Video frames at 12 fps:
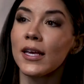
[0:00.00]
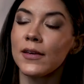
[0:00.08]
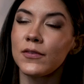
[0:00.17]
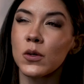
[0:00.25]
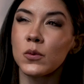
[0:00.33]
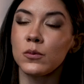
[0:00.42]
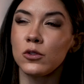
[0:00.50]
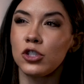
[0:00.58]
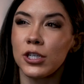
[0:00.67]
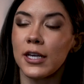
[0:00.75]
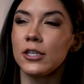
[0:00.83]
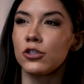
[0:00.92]
even though
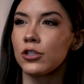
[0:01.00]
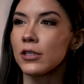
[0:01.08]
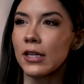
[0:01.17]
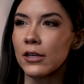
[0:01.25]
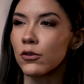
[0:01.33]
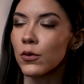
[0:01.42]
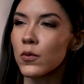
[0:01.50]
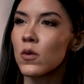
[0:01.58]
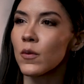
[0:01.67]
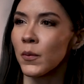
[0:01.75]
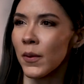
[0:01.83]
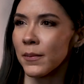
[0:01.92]
GH and like growth
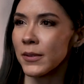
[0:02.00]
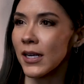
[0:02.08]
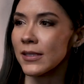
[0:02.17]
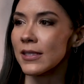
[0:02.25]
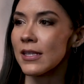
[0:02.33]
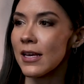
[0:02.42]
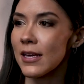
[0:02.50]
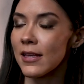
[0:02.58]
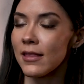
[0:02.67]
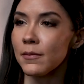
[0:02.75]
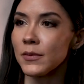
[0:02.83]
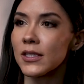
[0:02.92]
hormone peptides, they
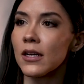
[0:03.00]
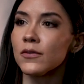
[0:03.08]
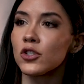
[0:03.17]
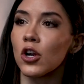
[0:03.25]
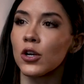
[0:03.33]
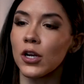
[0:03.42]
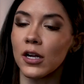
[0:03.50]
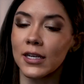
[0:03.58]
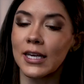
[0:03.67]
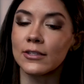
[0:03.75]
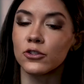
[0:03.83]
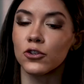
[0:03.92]
in themselves are not
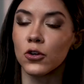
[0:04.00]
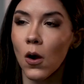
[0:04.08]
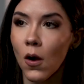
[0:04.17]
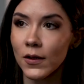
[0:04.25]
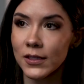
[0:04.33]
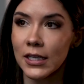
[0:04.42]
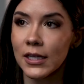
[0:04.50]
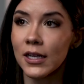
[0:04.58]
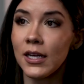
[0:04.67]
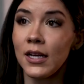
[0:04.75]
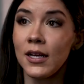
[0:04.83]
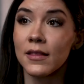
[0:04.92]
cancer causing,
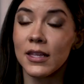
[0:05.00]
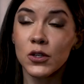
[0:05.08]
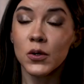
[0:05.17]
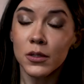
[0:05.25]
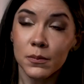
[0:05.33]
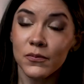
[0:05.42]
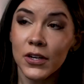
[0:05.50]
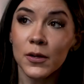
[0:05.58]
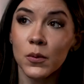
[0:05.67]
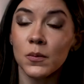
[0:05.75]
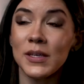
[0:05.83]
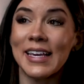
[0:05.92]
they could
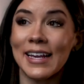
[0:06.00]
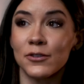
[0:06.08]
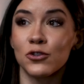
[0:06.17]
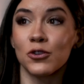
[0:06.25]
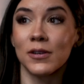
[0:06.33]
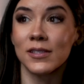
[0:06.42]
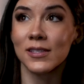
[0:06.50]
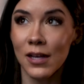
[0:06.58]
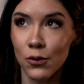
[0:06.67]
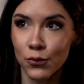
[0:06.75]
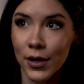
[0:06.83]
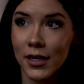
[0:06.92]
very well be cancer
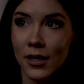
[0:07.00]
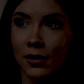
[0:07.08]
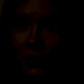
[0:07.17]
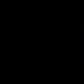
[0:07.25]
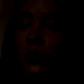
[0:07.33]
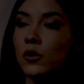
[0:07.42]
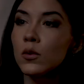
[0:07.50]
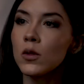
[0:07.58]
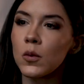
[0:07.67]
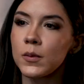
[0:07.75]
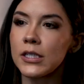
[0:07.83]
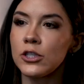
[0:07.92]
accelerating. So
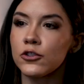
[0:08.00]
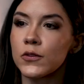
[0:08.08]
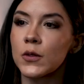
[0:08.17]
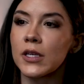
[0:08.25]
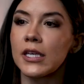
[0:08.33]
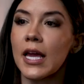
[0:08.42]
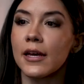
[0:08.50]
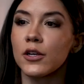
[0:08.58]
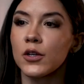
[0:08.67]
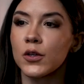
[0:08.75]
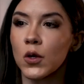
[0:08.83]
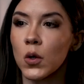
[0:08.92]
globally, just looking at
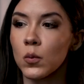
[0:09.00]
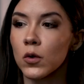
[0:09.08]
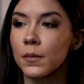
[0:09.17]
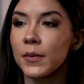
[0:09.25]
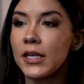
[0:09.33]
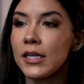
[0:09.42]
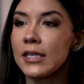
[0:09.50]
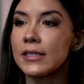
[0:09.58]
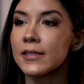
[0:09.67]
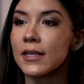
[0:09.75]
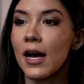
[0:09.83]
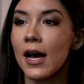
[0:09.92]

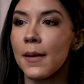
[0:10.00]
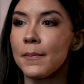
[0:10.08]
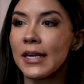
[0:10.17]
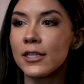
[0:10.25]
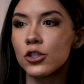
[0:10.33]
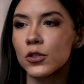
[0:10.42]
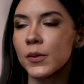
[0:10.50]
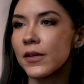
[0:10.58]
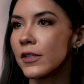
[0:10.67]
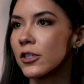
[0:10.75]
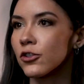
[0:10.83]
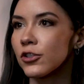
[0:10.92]
comorbidities, making sure we
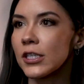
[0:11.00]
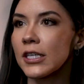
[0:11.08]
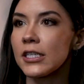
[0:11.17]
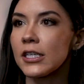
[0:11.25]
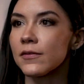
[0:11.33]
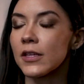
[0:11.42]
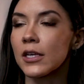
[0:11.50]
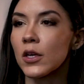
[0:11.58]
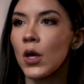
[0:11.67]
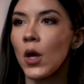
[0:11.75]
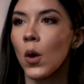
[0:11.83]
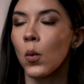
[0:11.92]
have an understanding of like,
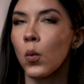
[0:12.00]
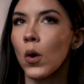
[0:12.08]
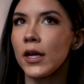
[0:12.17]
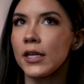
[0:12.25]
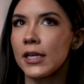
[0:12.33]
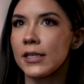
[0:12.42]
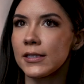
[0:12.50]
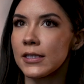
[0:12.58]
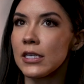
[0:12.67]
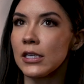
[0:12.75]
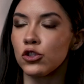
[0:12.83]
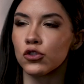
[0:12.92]
what is
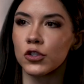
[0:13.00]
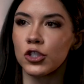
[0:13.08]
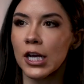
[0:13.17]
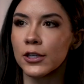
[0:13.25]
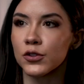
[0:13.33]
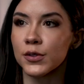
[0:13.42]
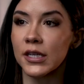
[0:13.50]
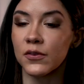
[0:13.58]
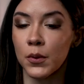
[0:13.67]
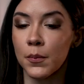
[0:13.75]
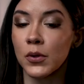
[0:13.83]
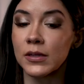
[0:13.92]
the trajectory
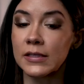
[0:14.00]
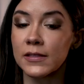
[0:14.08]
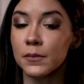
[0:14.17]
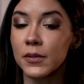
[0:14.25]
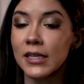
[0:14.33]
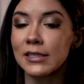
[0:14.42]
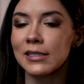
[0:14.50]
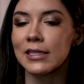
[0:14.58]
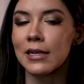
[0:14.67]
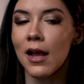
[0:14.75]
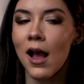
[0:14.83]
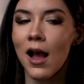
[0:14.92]
if we put this in place?
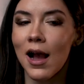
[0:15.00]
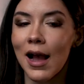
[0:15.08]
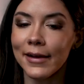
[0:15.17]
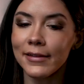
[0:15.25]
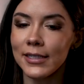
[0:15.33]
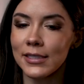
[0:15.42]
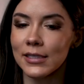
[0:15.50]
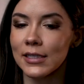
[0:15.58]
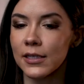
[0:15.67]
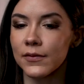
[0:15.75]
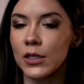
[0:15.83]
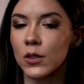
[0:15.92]
And I like to
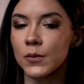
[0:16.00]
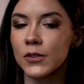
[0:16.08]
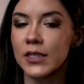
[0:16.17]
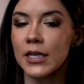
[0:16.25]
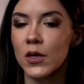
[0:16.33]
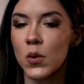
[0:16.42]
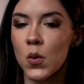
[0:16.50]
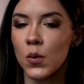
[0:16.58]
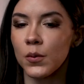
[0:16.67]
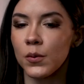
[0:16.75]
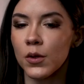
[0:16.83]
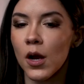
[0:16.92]
think of it almost like
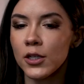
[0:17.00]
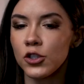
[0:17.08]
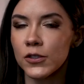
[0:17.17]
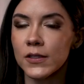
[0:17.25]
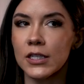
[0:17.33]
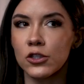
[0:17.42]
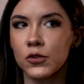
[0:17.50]
not just like